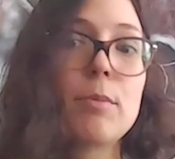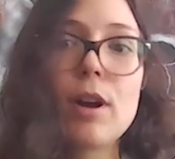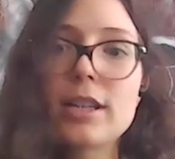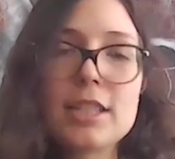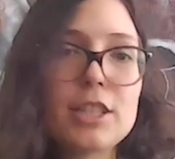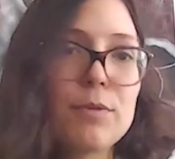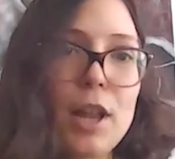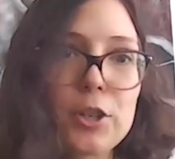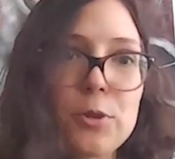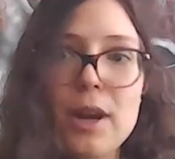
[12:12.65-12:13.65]
prices
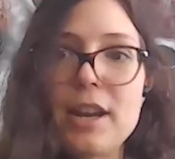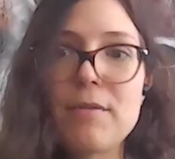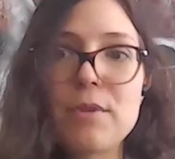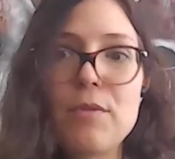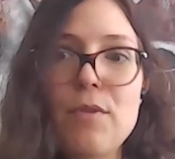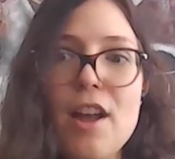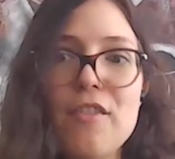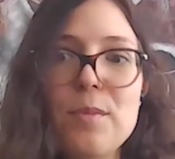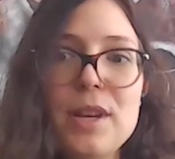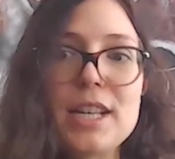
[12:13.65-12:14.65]
fluctuate every
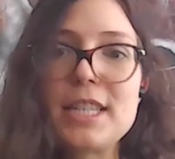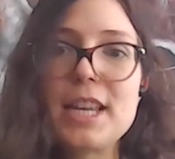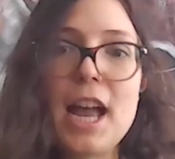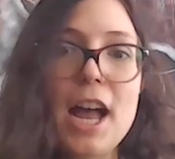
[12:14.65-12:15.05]
5 minutes,